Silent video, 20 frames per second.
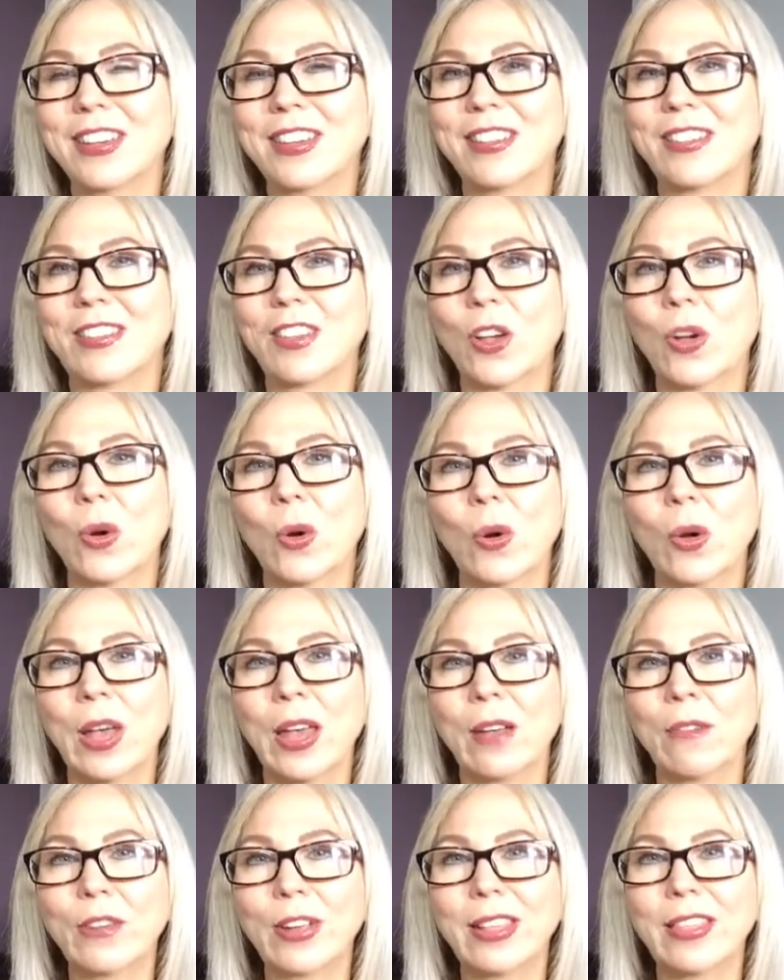So
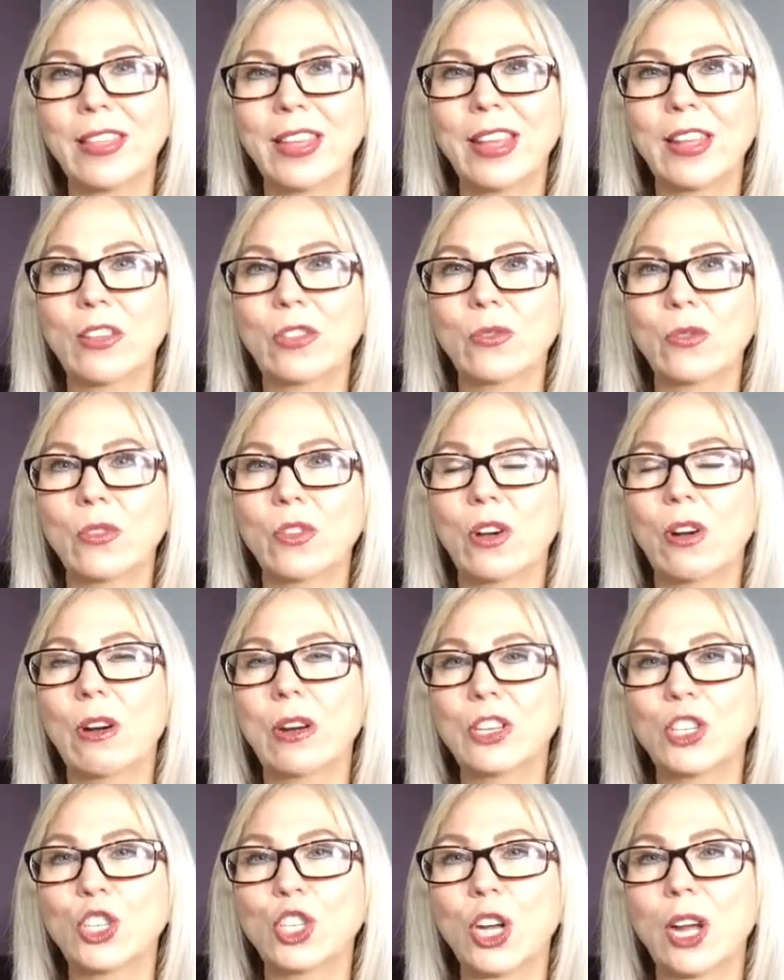everything through the
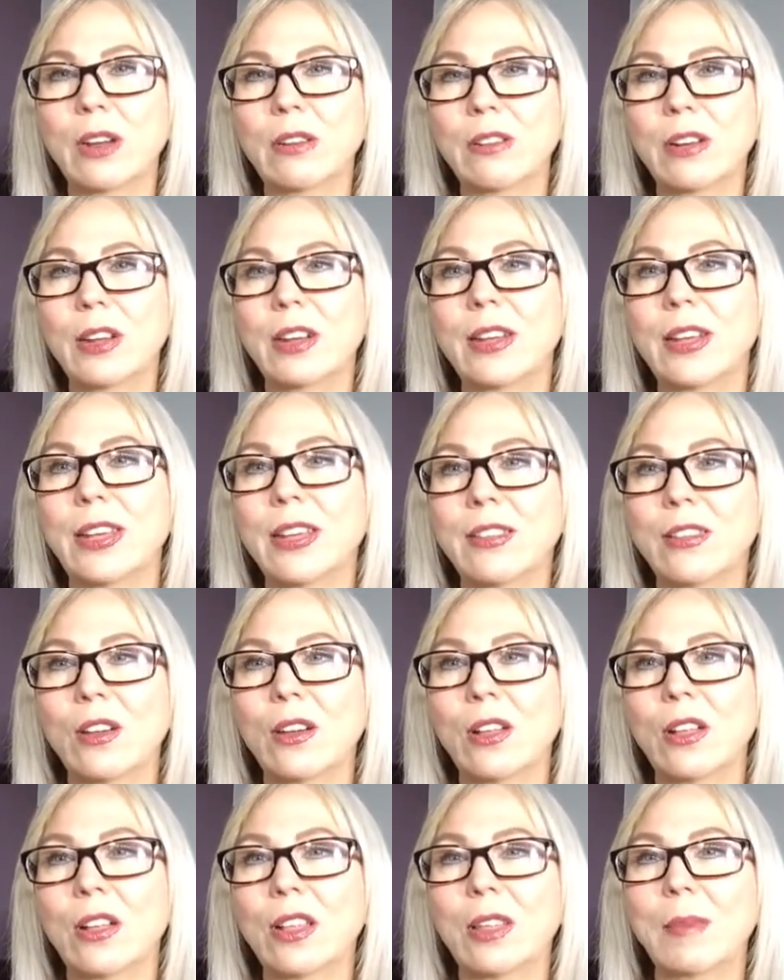heart chakra is
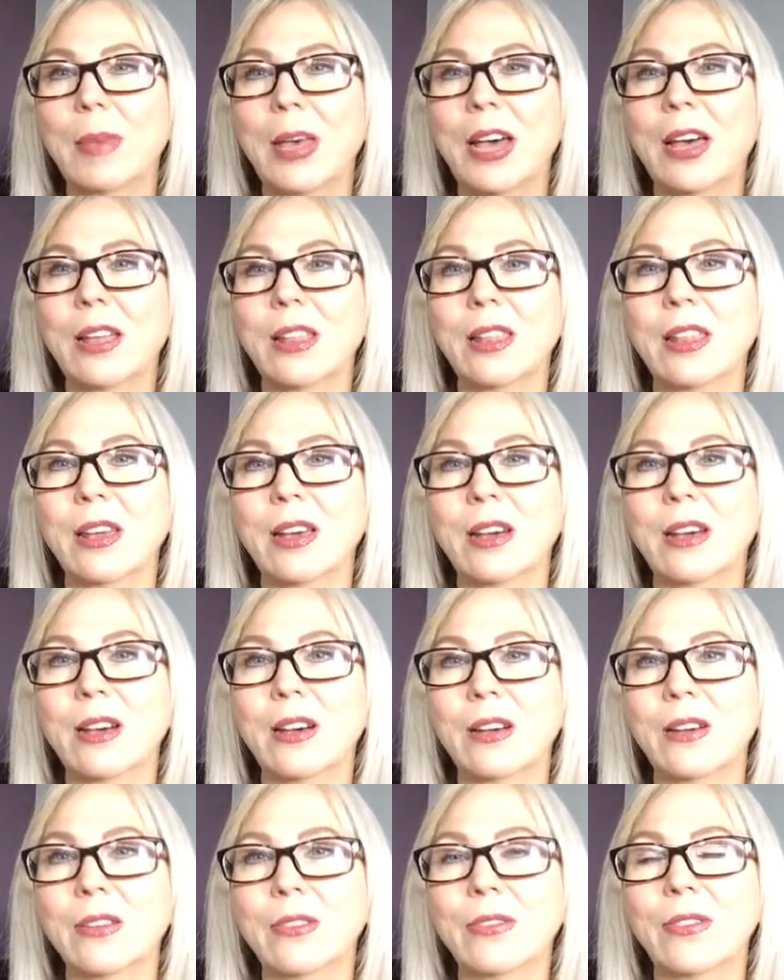all about
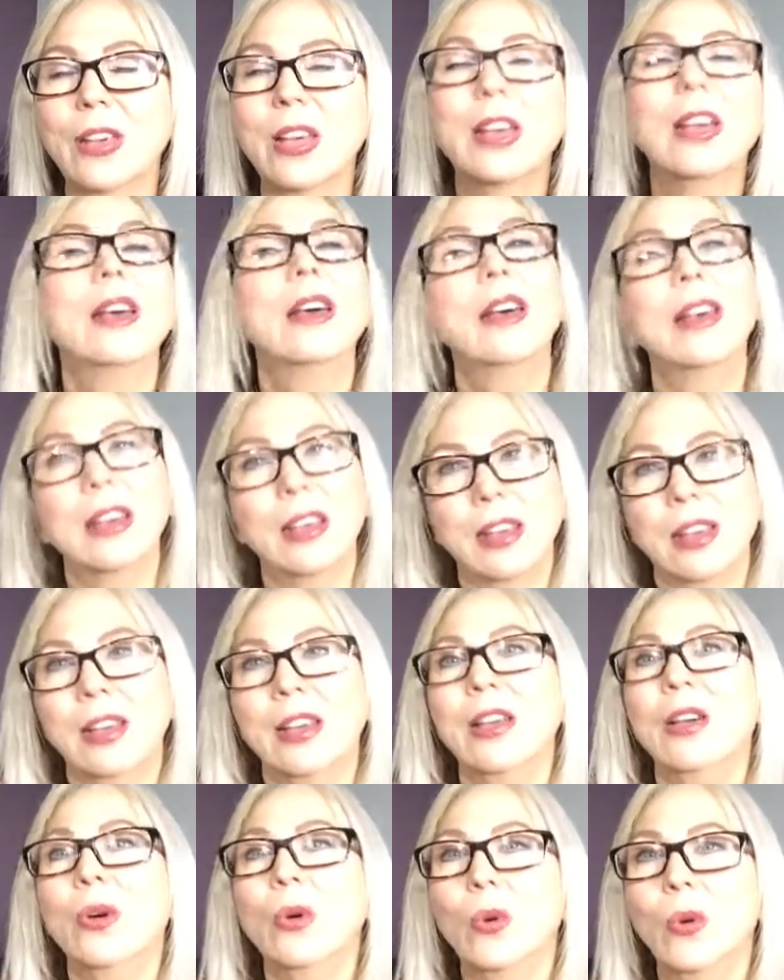love.
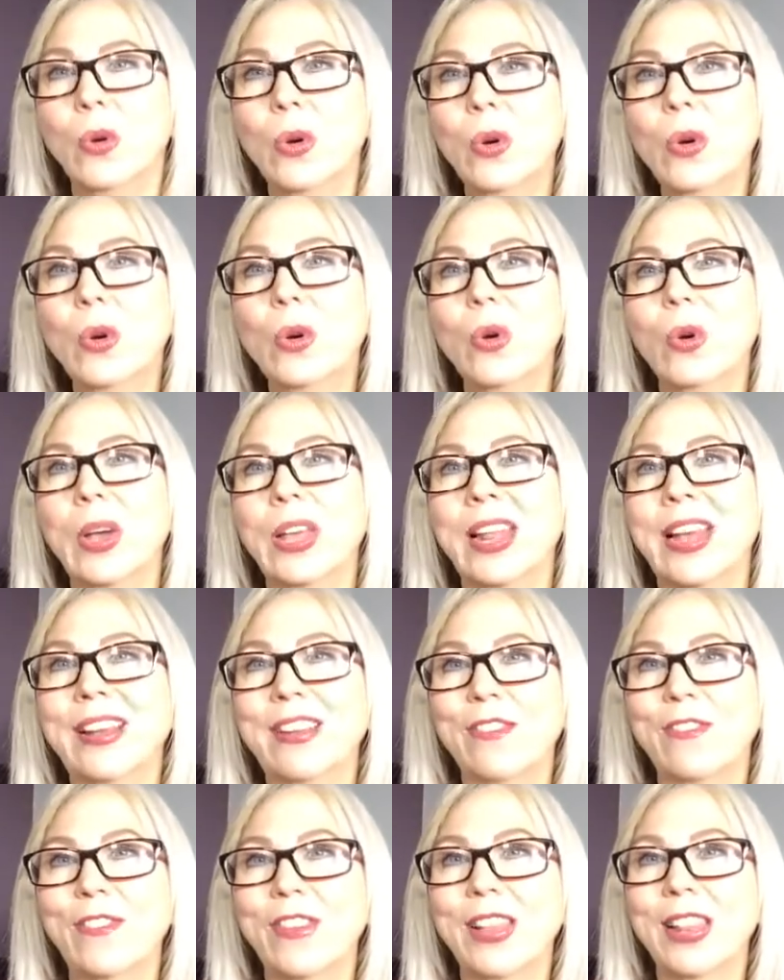Woo, and I
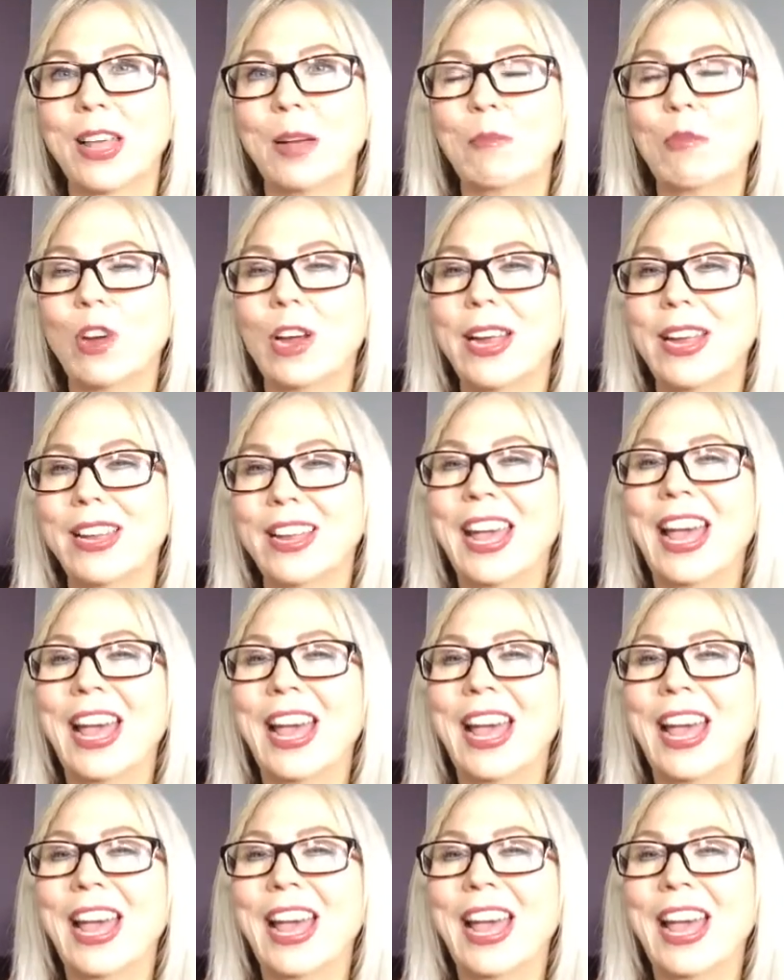can feel I'm right.